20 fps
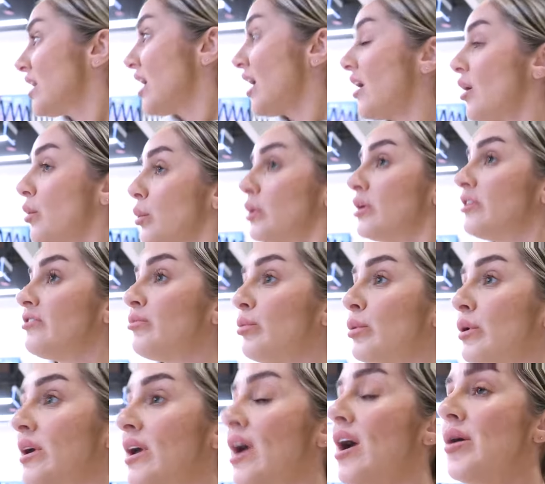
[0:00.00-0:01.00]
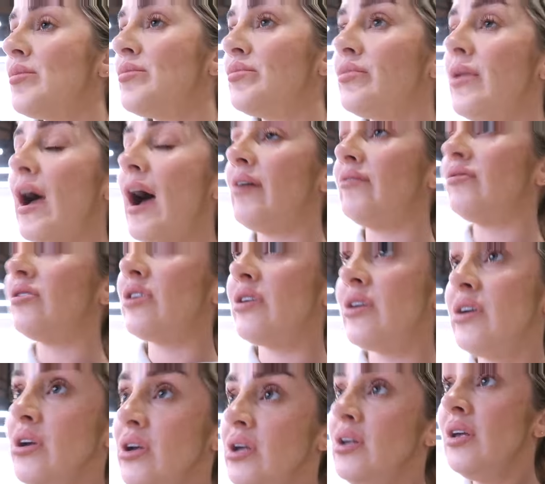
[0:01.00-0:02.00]
out if we have a
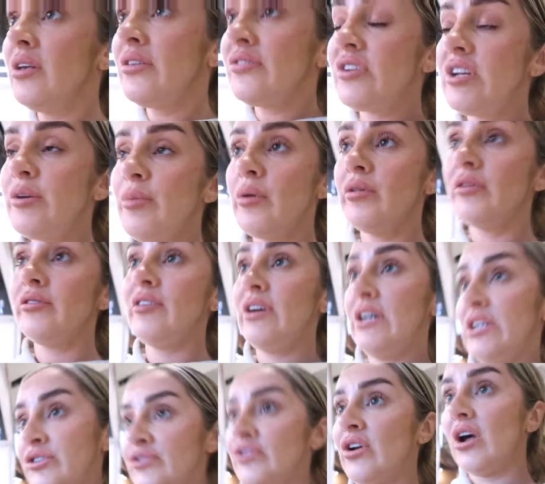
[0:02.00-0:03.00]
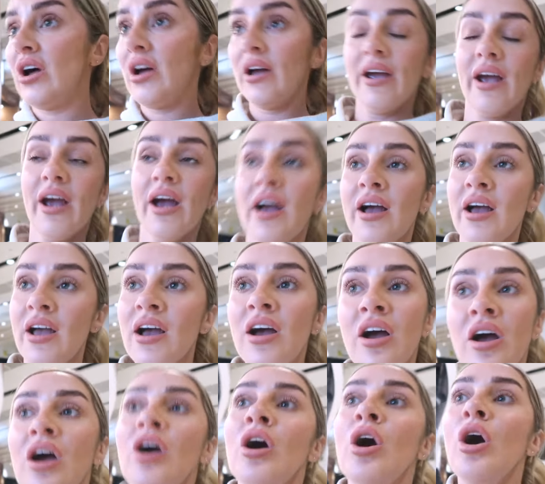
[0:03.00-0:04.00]
sleep on the first flight,
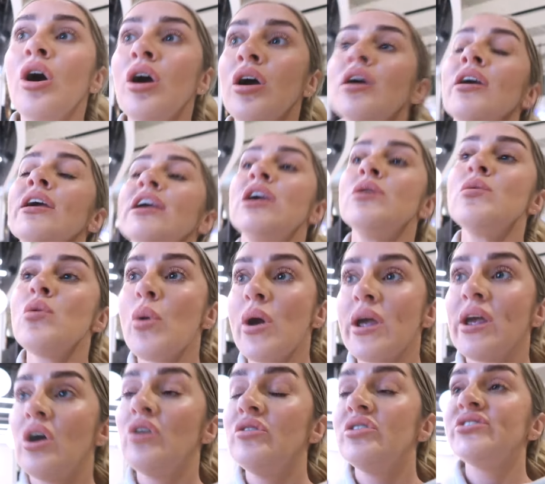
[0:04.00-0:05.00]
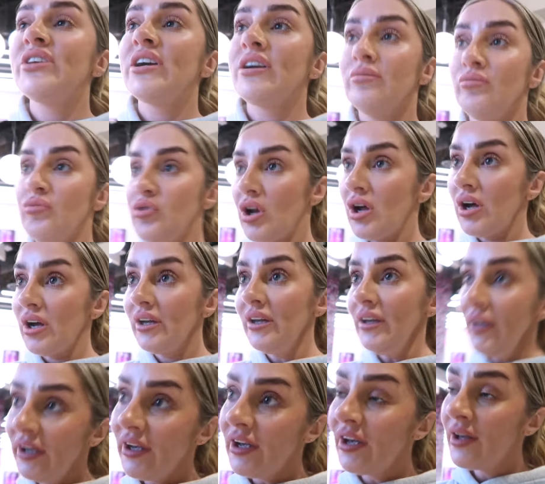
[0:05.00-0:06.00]
keep awake on the second
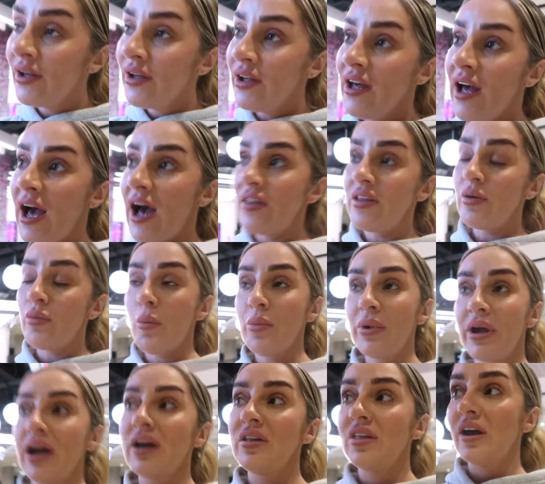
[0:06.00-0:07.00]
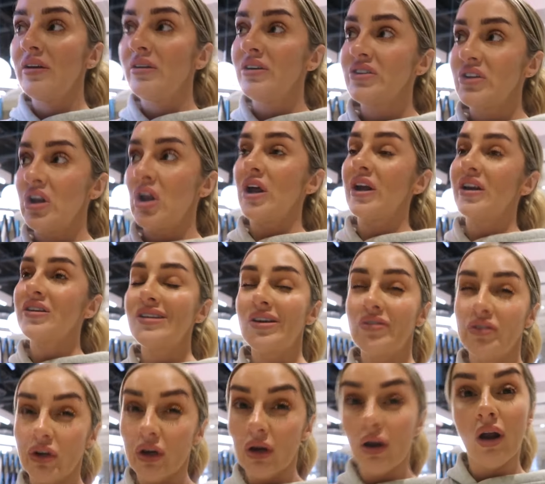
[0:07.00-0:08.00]
flight, and then when we get there, it's like
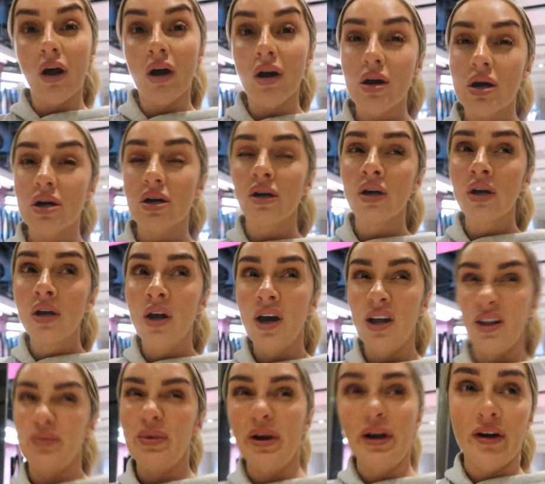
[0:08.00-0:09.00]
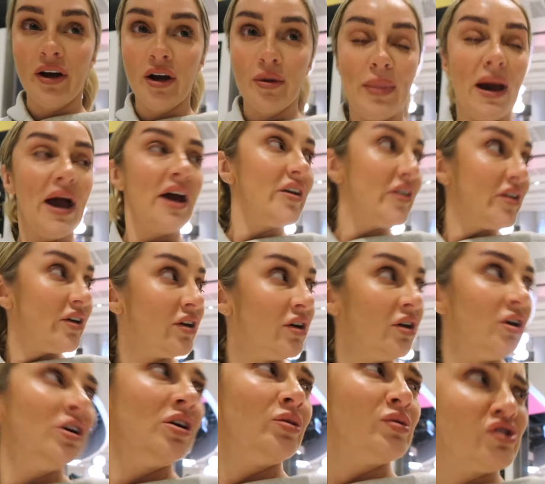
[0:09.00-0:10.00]
7 o'clock. And then we can go to bed.
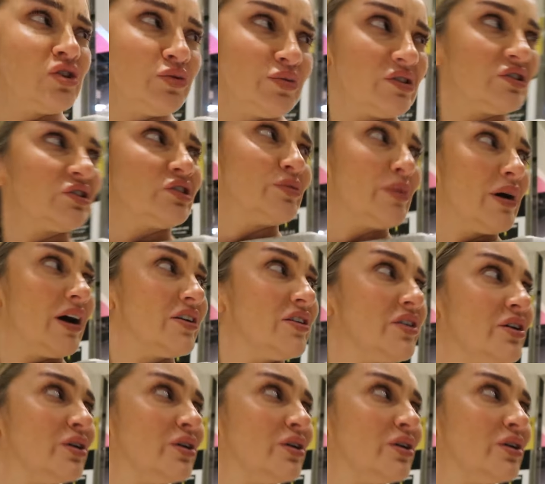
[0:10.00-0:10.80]
We shouldn't be too bad.